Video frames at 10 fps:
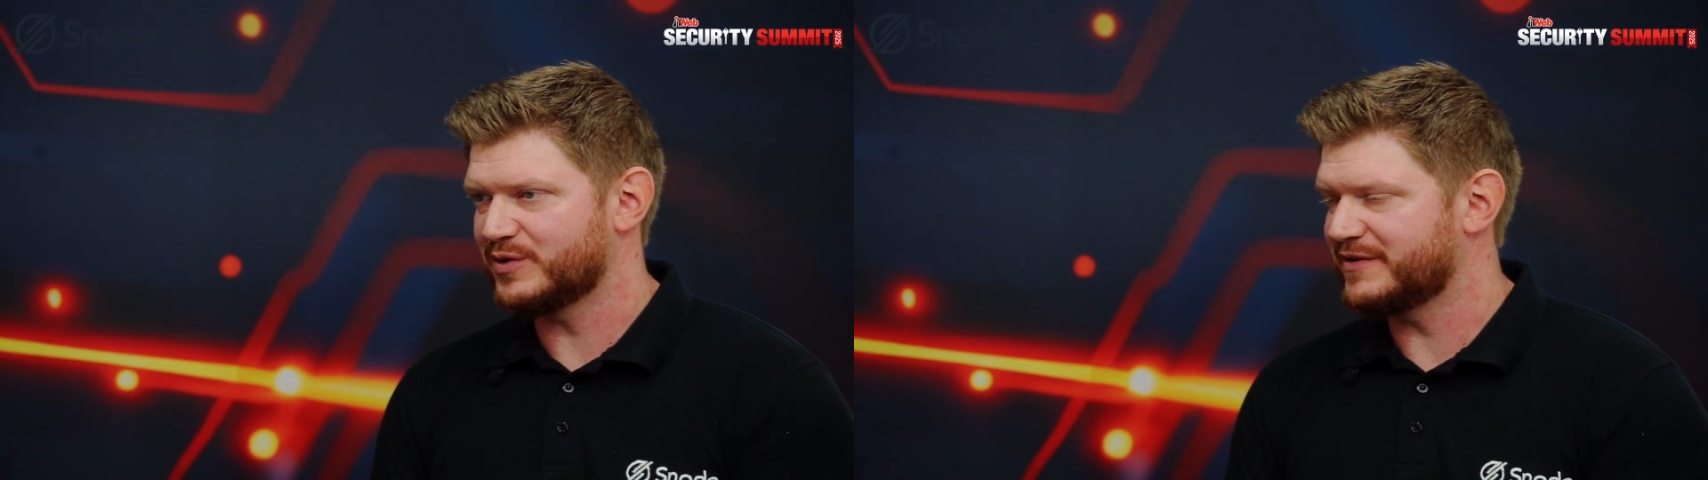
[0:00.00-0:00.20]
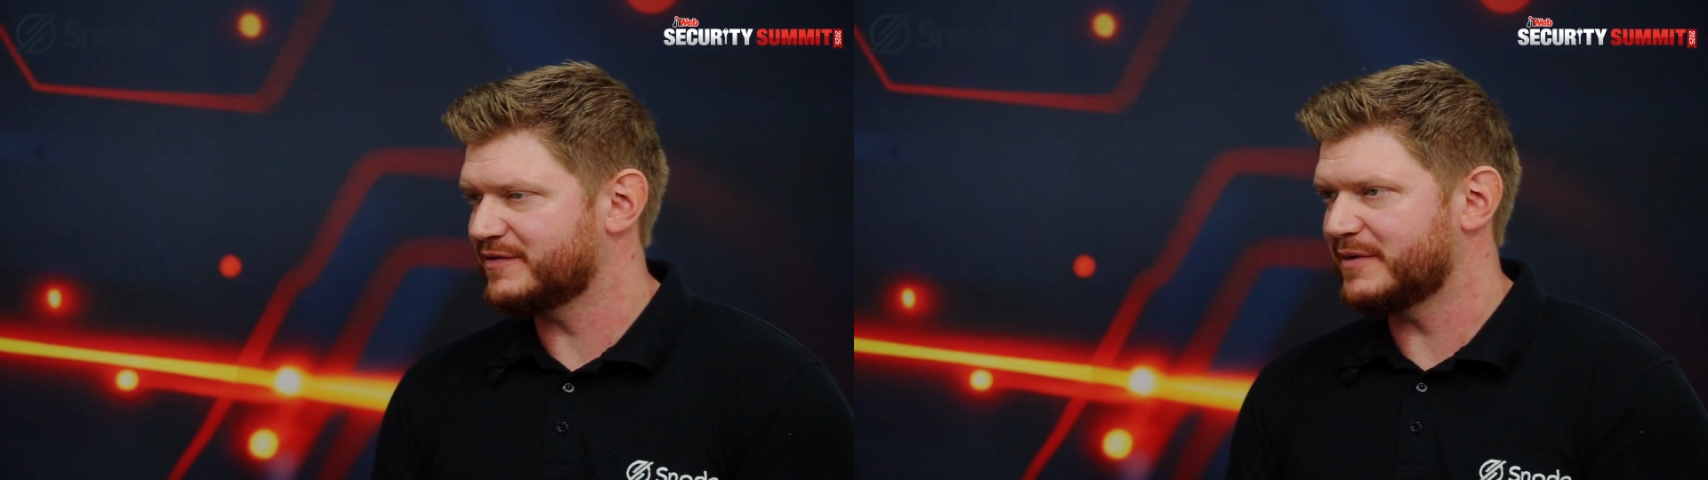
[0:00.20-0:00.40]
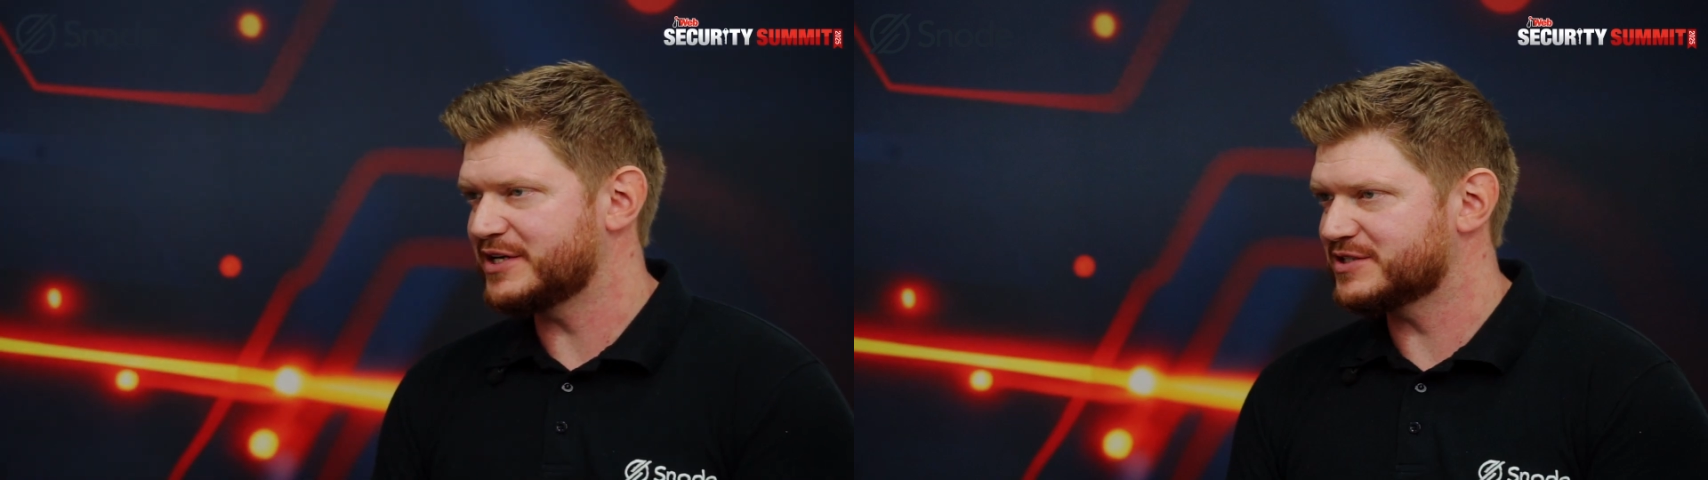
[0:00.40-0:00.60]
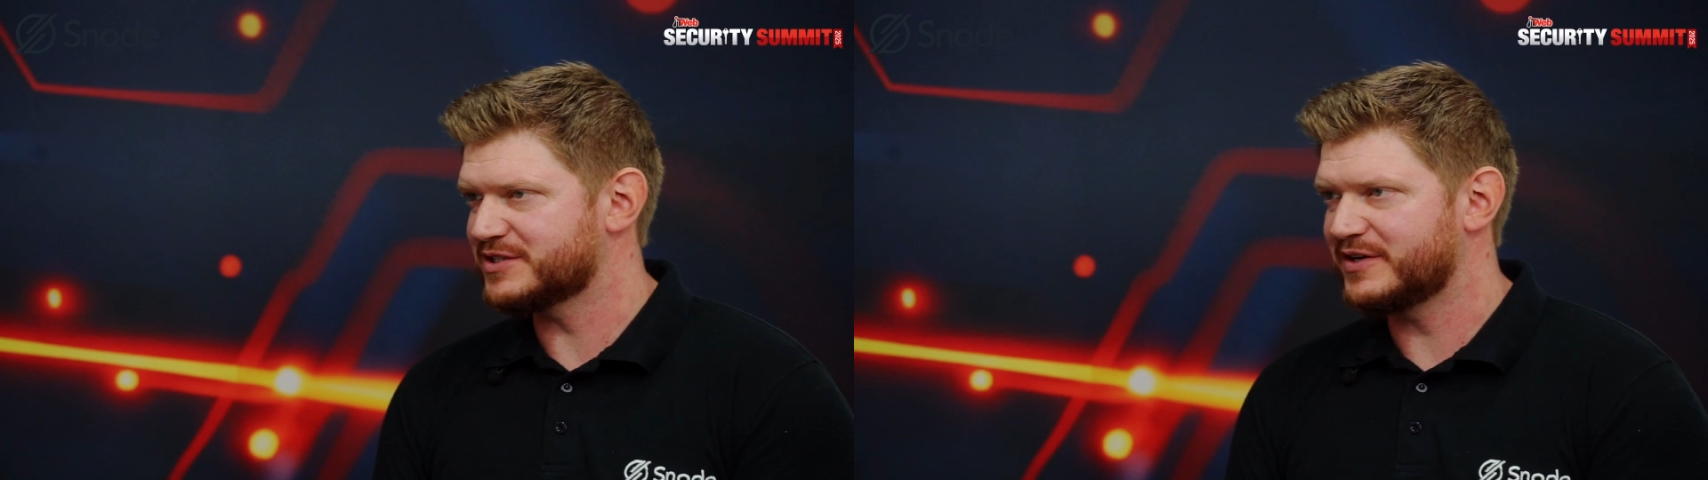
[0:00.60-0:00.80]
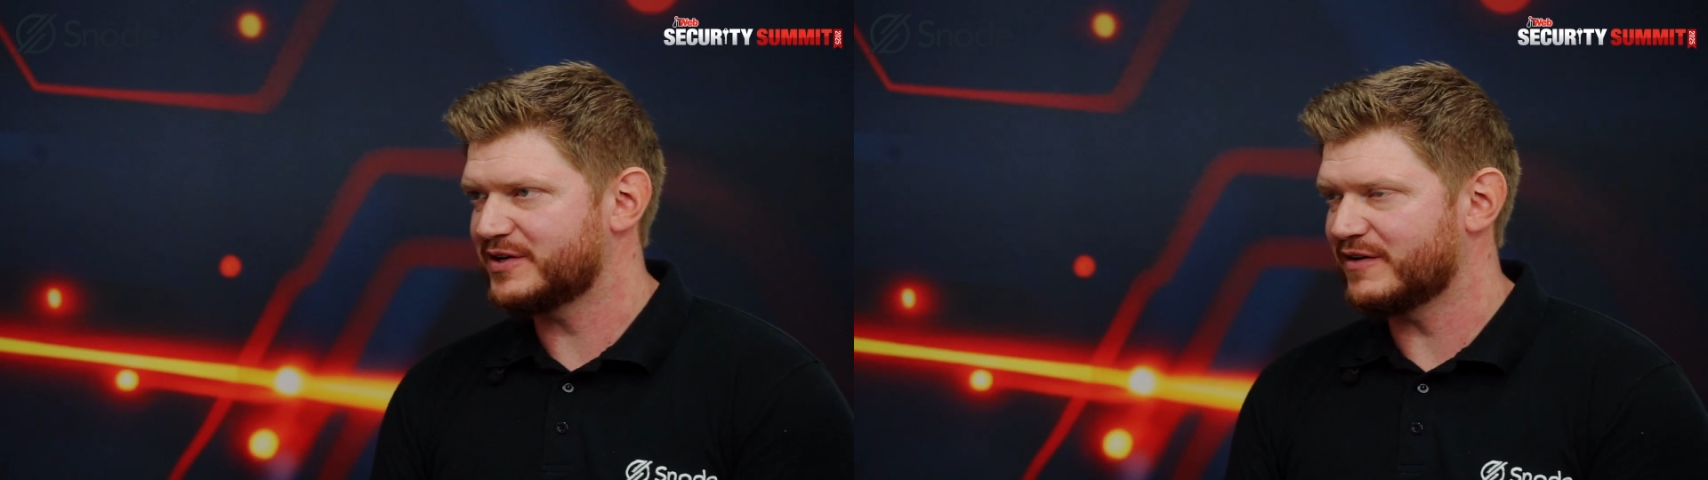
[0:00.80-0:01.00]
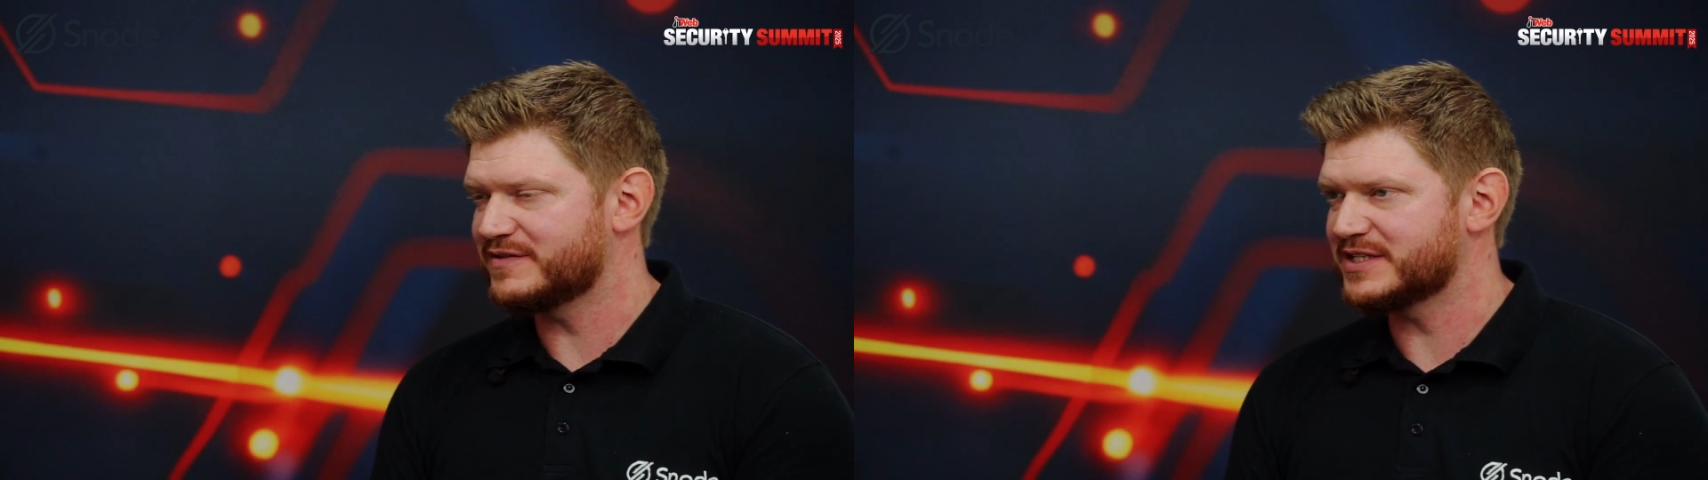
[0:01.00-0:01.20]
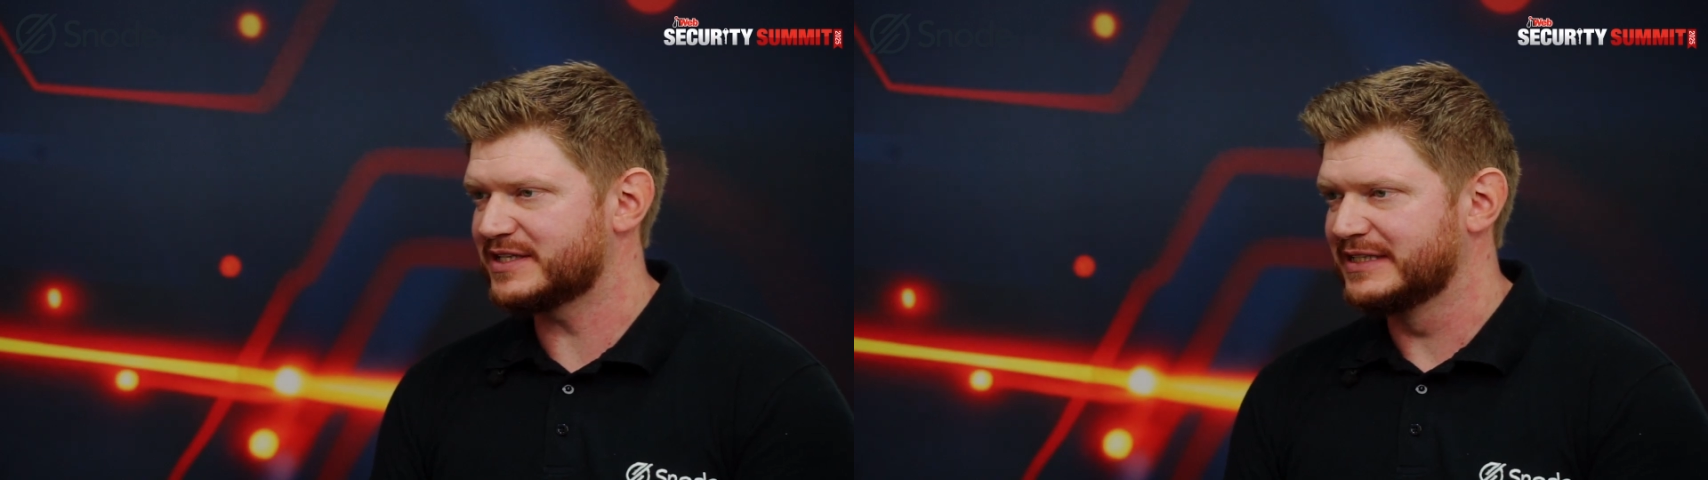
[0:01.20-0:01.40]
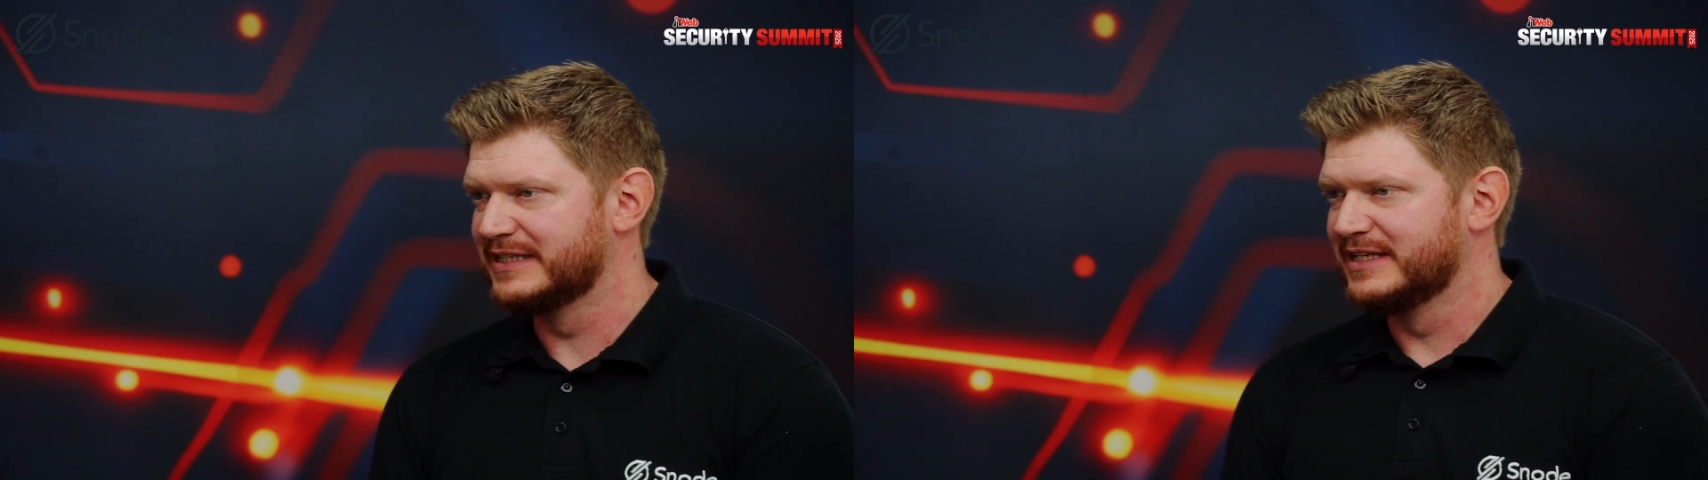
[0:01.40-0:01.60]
your information security officer,